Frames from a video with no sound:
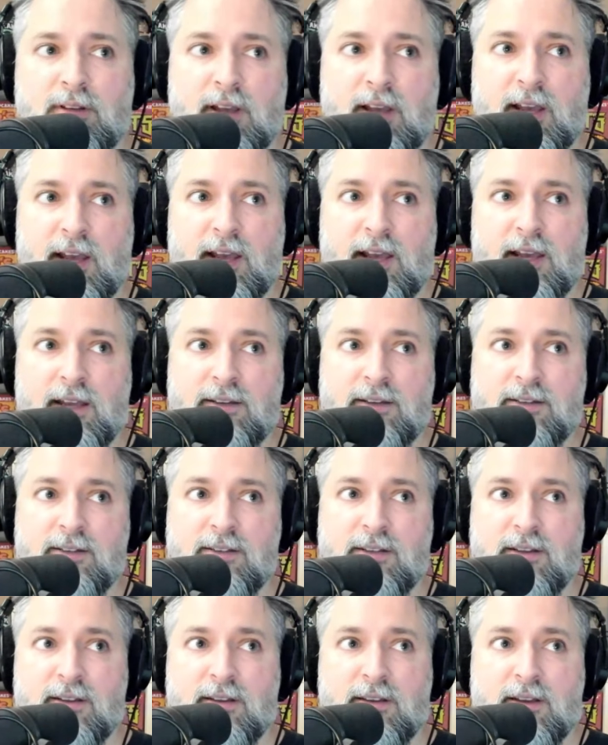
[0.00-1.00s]

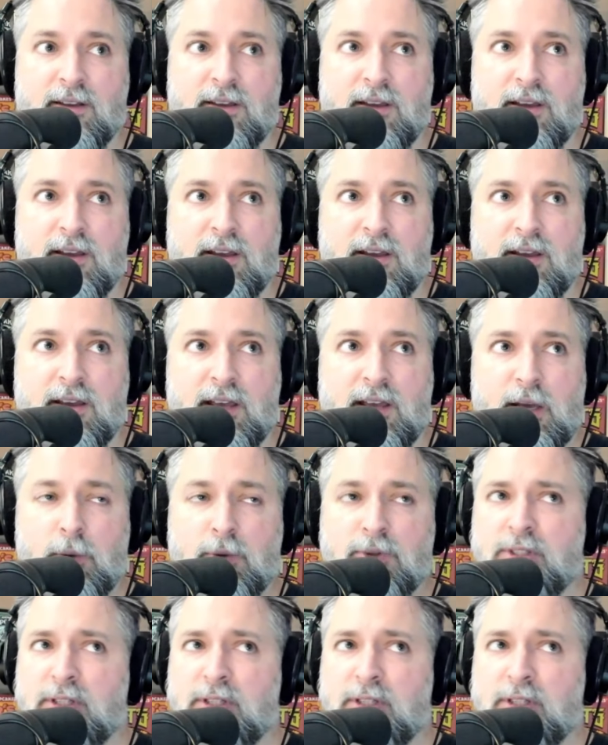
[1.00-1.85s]
And It was